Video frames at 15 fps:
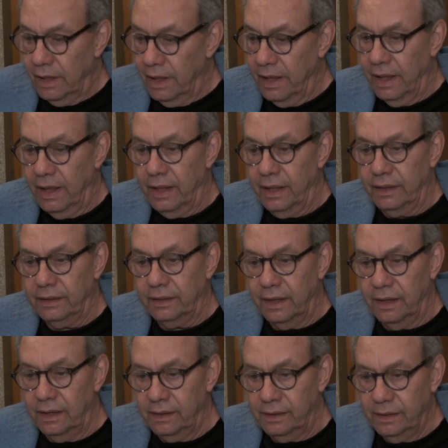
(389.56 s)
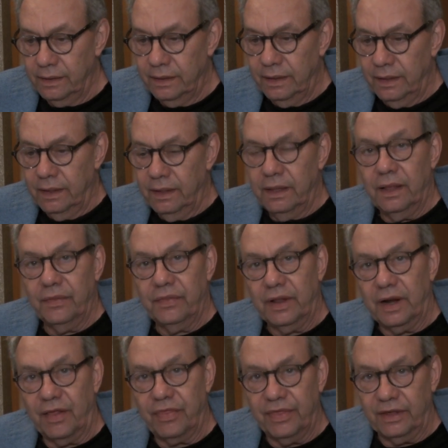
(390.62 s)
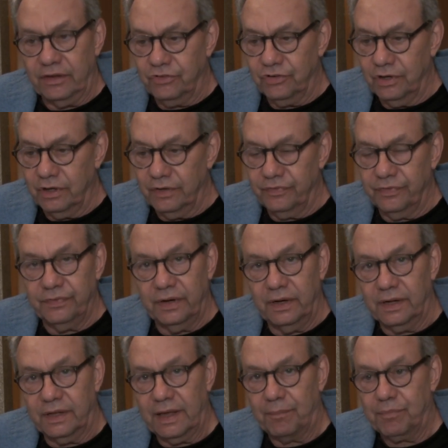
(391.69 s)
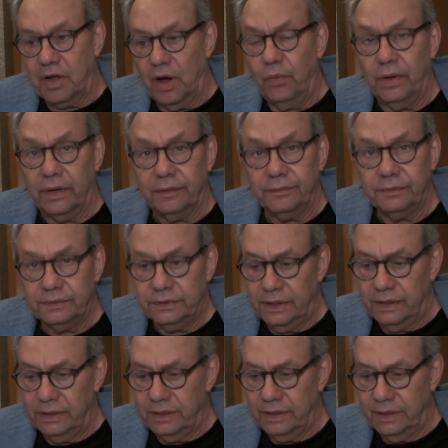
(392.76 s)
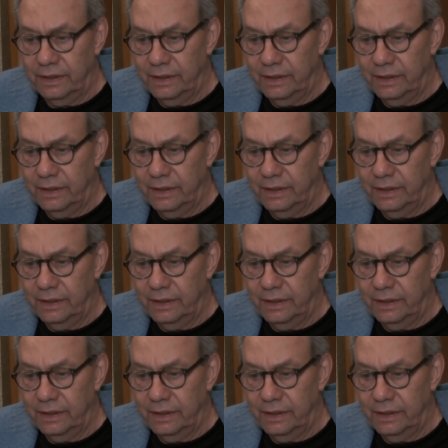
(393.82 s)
that I think should have kept going. And